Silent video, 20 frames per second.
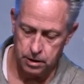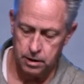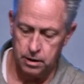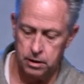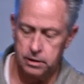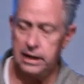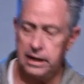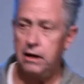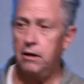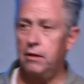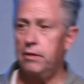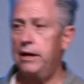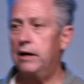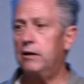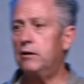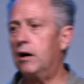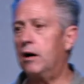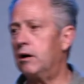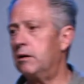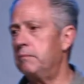Now,
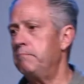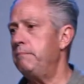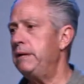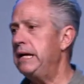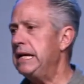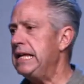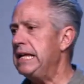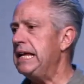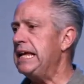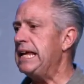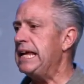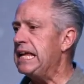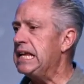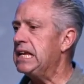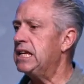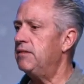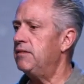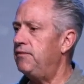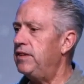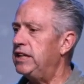there are many
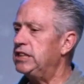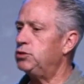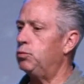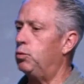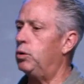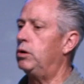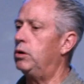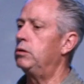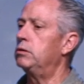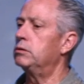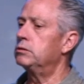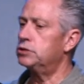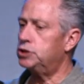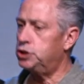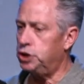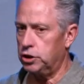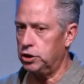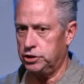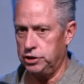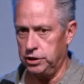individual
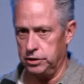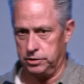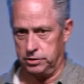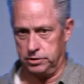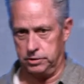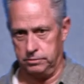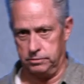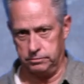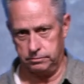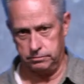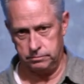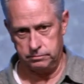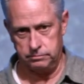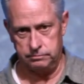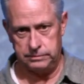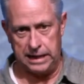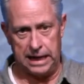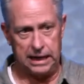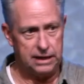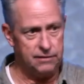churches.
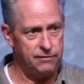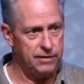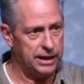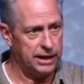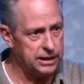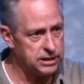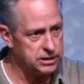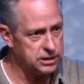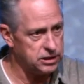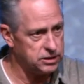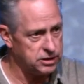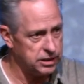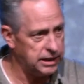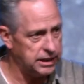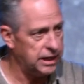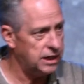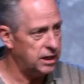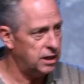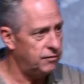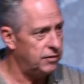Valley Vegas is an
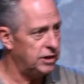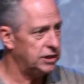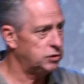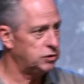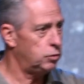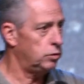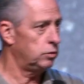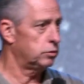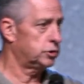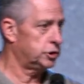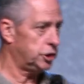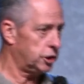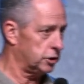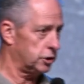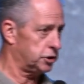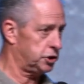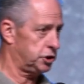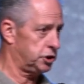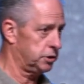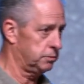individual
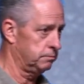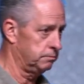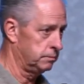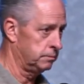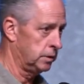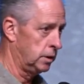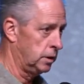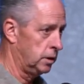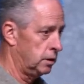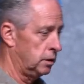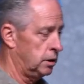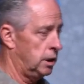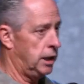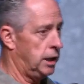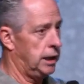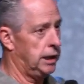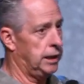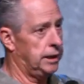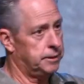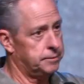church.
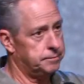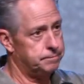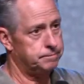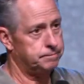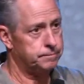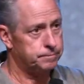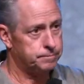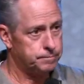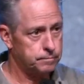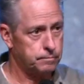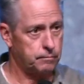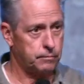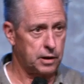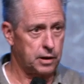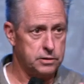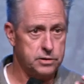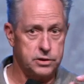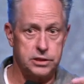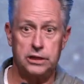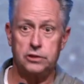Uh,
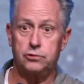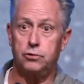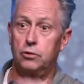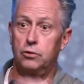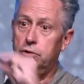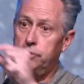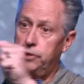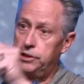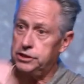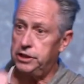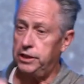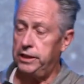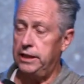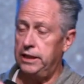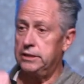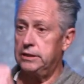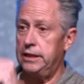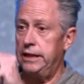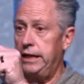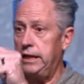Central Christian
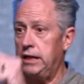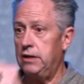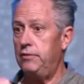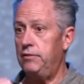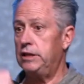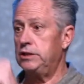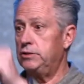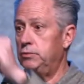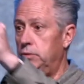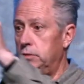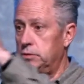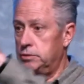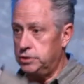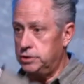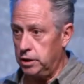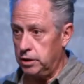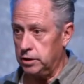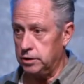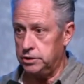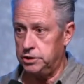is an individual
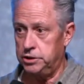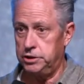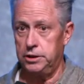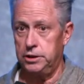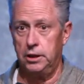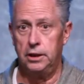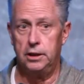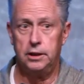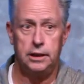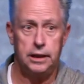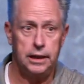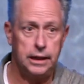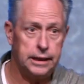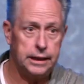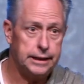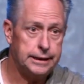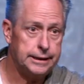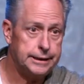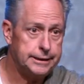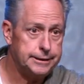church.
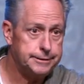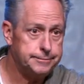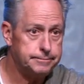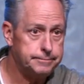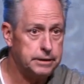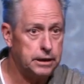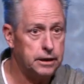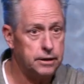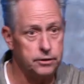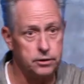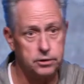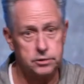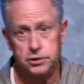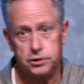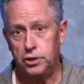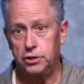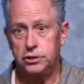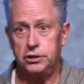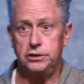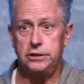Uh, other
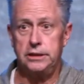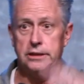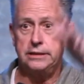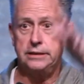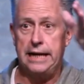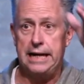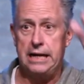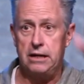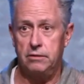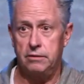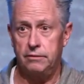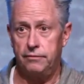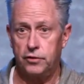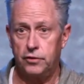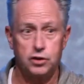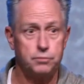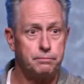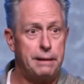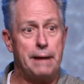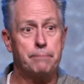churches in town,
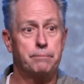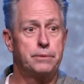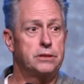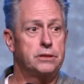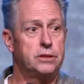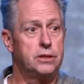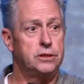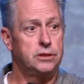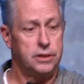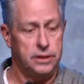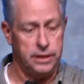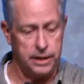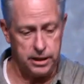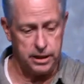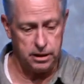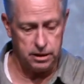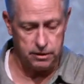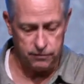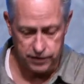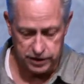First Baptist is an
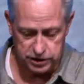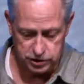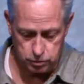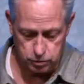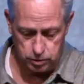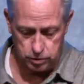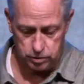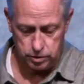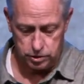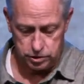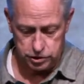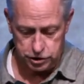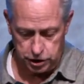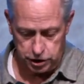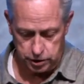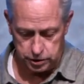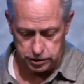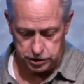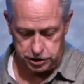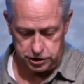individual
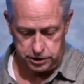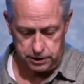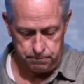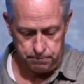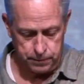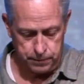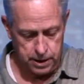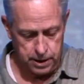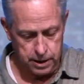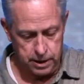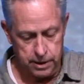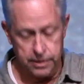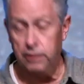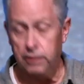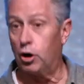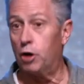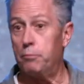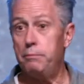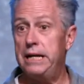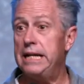church.
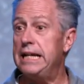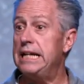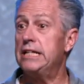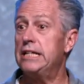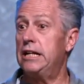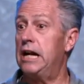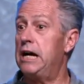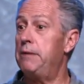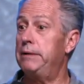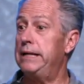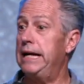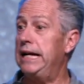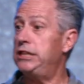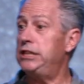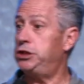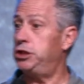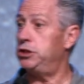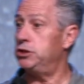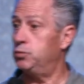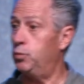There are many
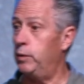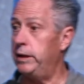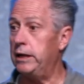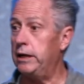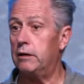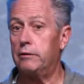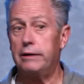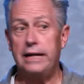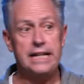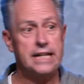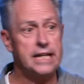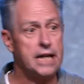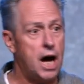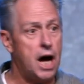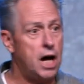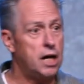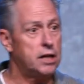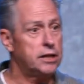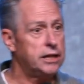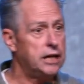denominations. We are a
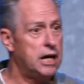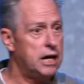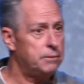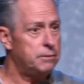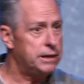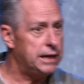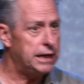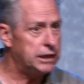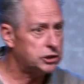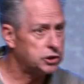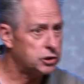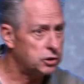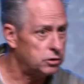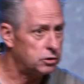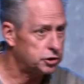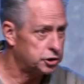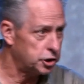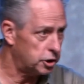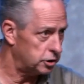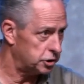non-denominational
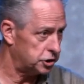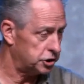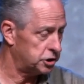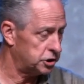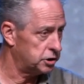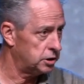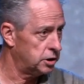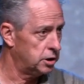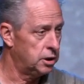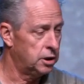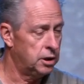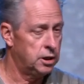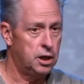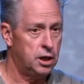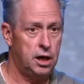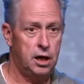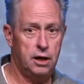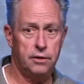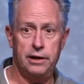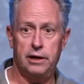church.
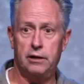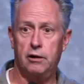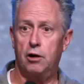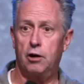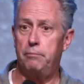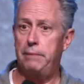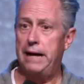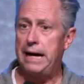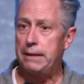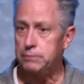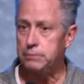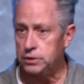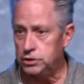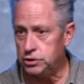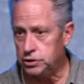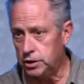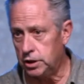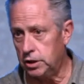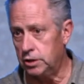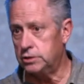Uh, there are Baptist
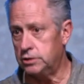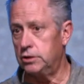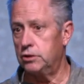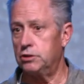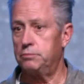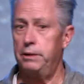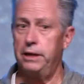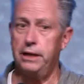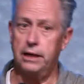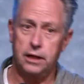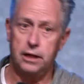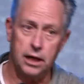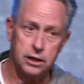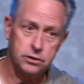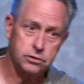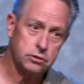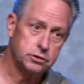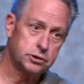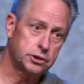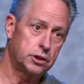church, there's
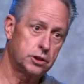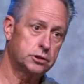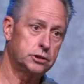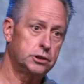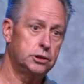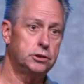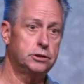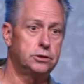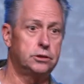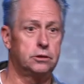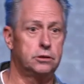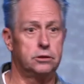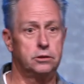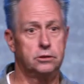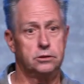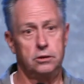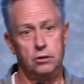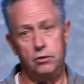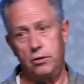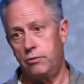Pentecostal churches,
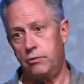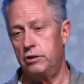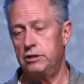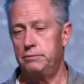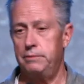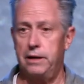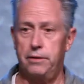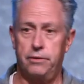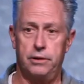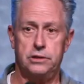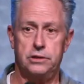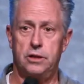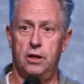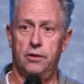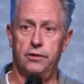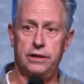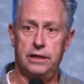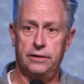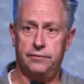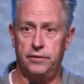there's Lutheran, Methodist, all
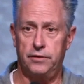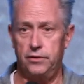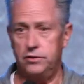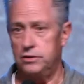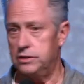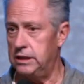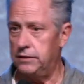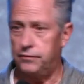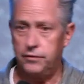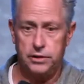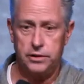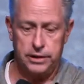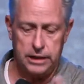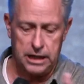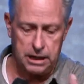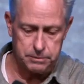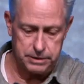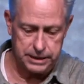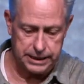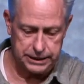the different, there's different
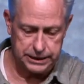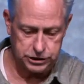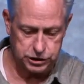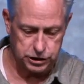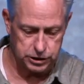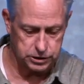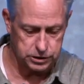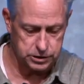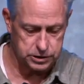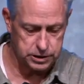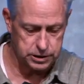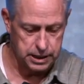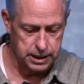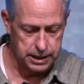denominations.